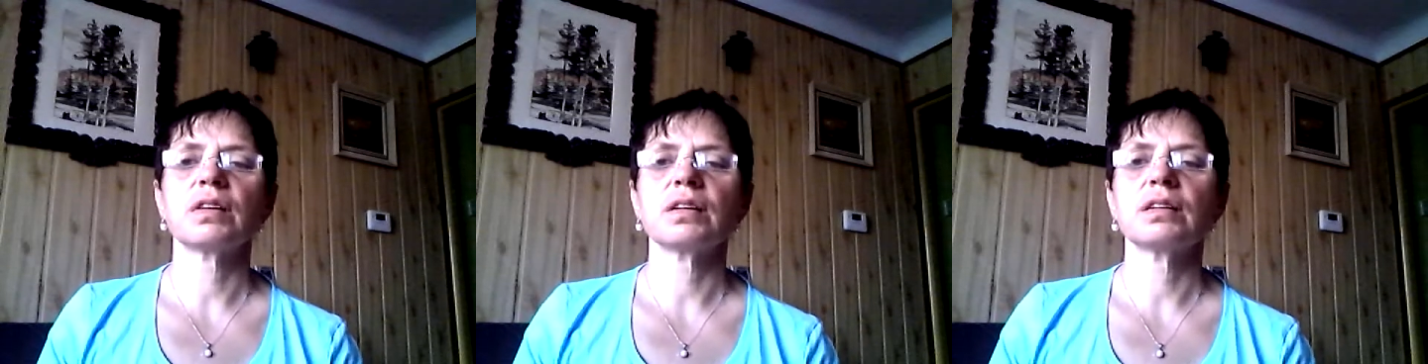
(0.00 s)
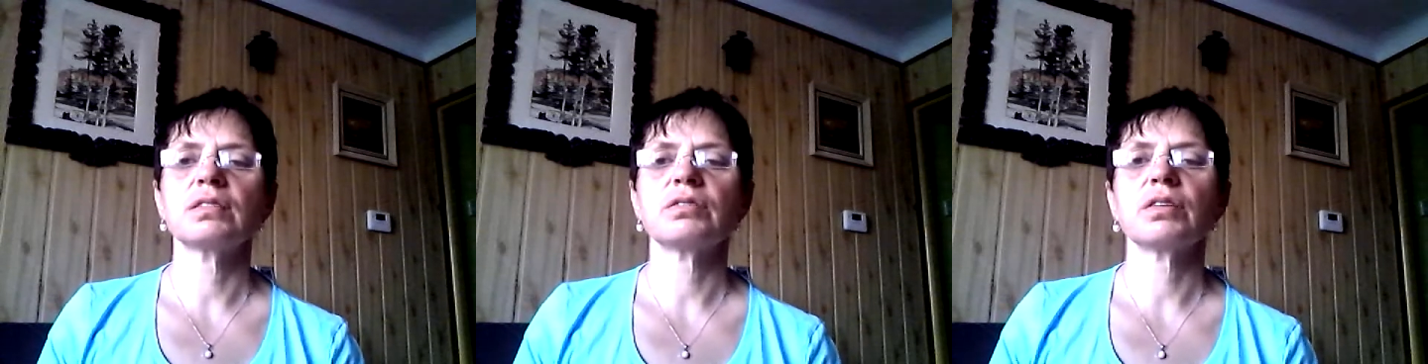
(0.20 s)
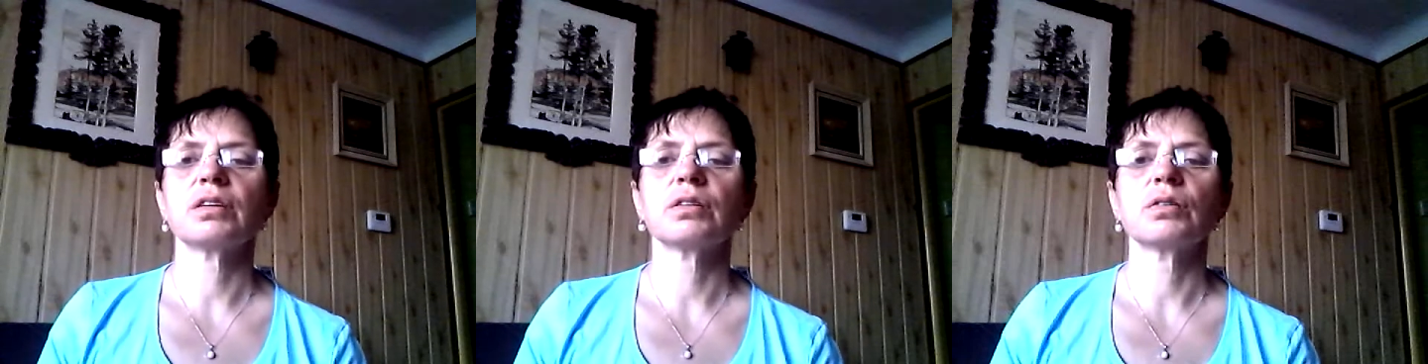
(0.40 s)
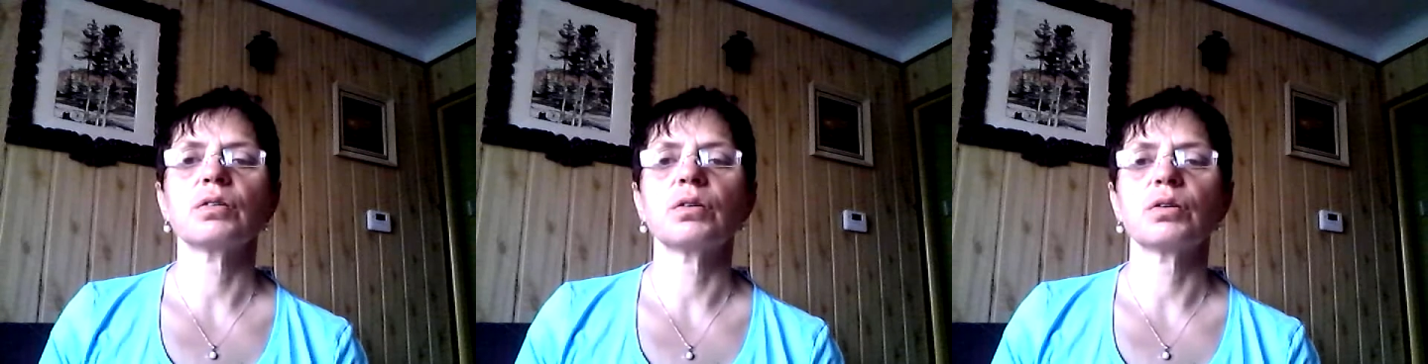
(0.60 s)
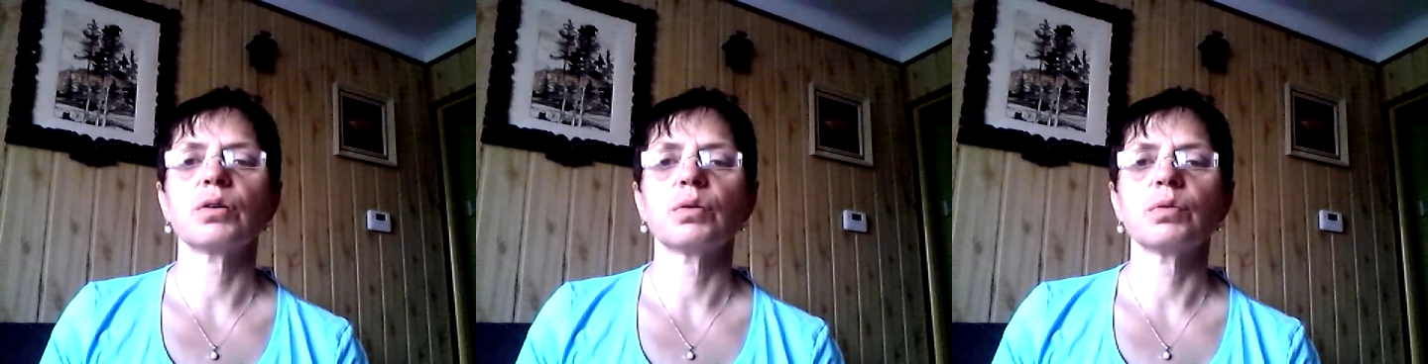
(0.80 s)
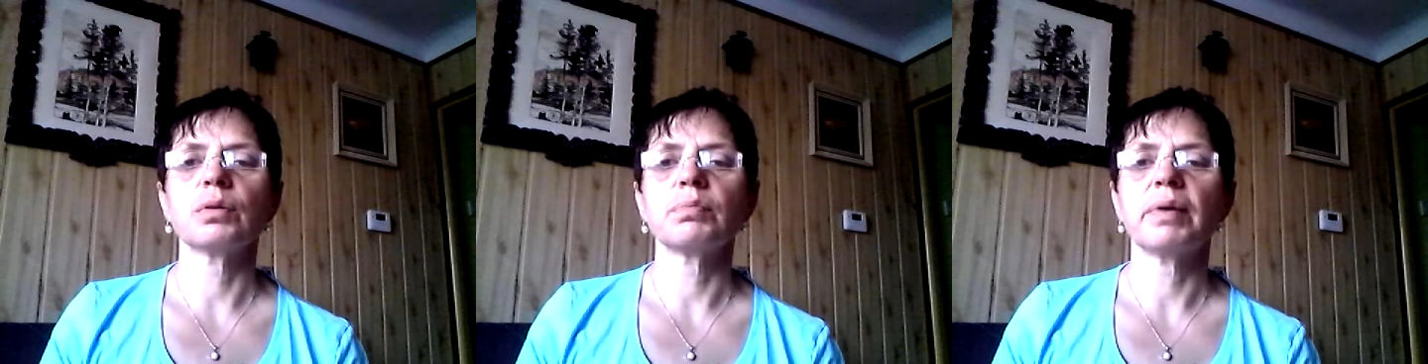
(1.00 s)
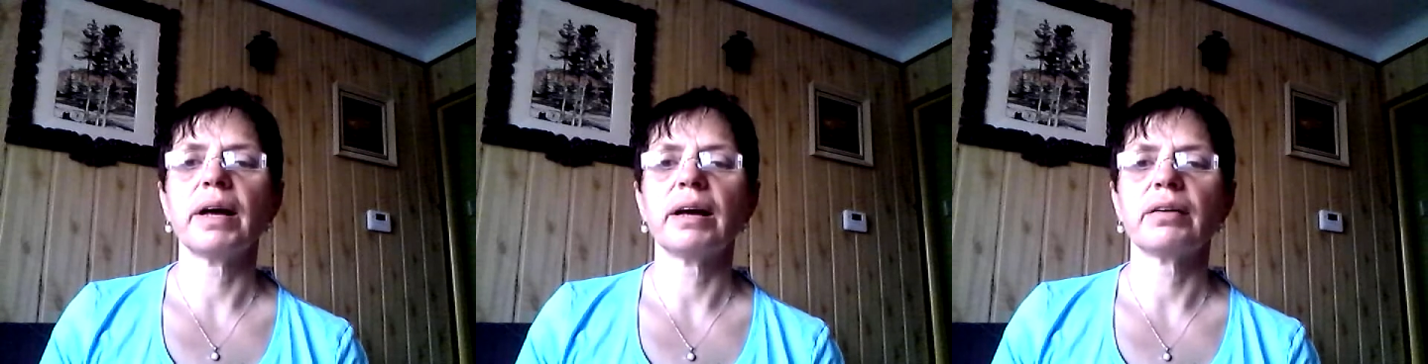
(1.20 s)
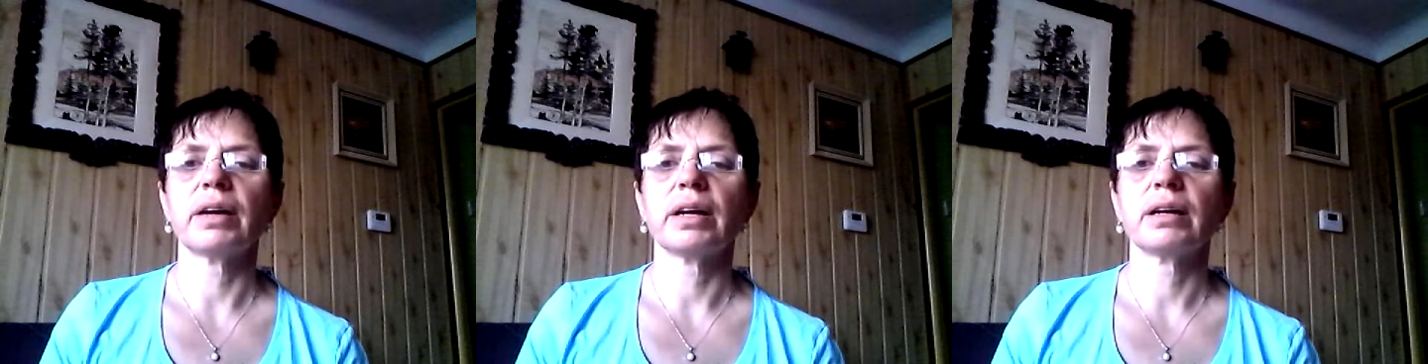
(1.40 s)
cylindrical roller
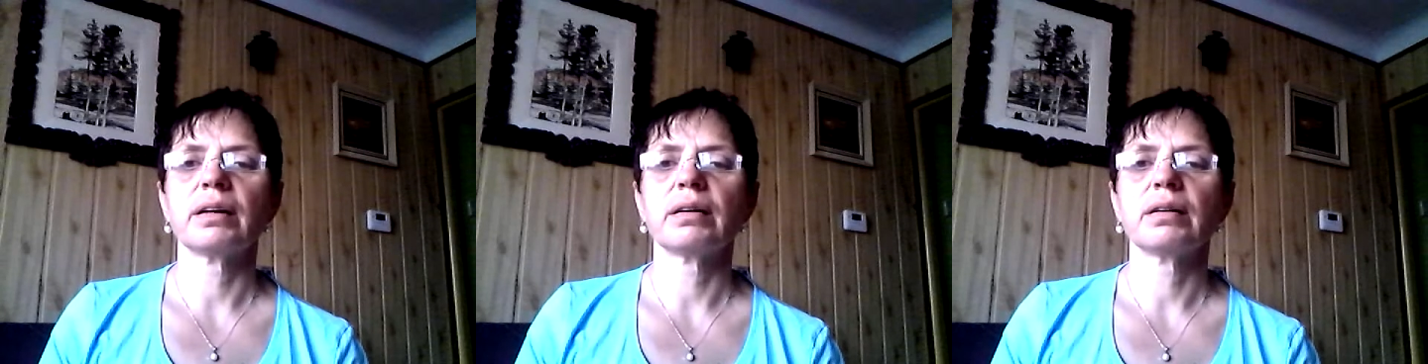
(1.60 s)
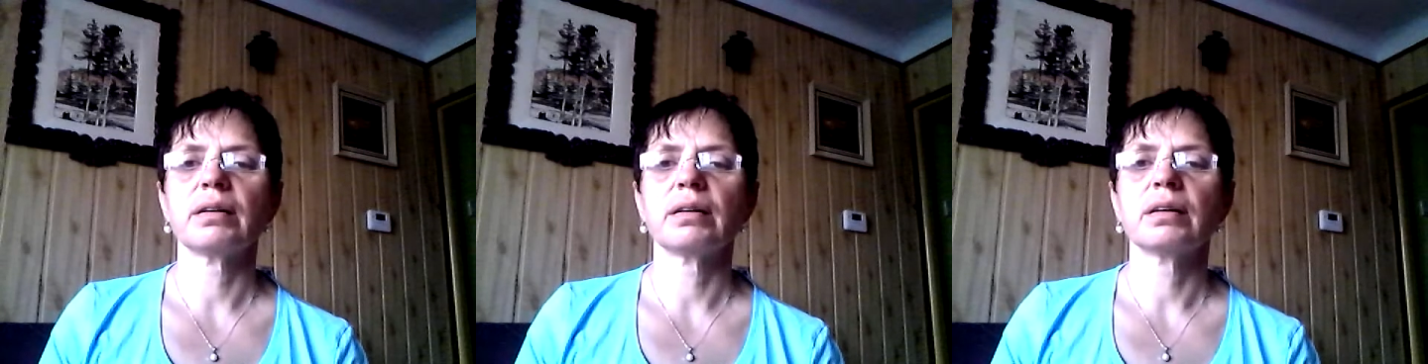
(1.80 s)
bearing.